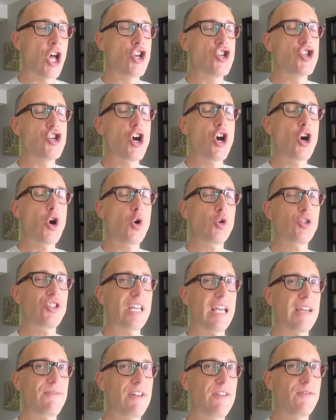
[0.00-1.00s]
no
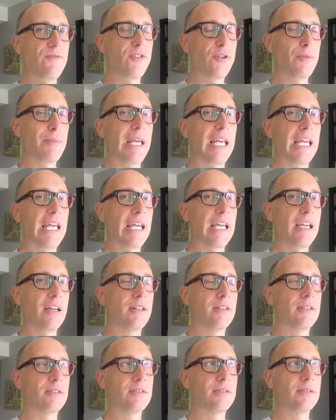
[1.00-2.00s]
shaving for me.
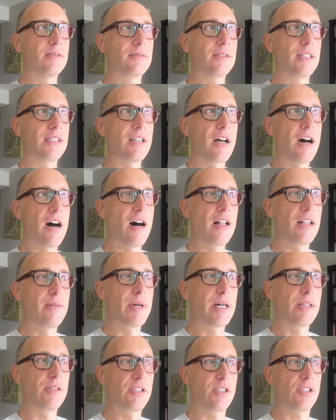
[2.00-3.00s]
It's all
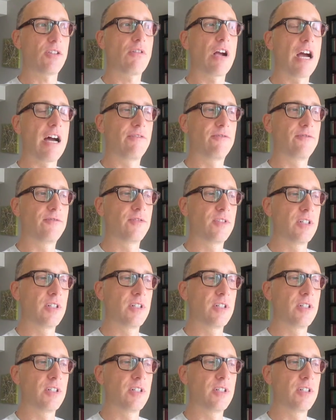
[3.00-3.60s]
about the scruff.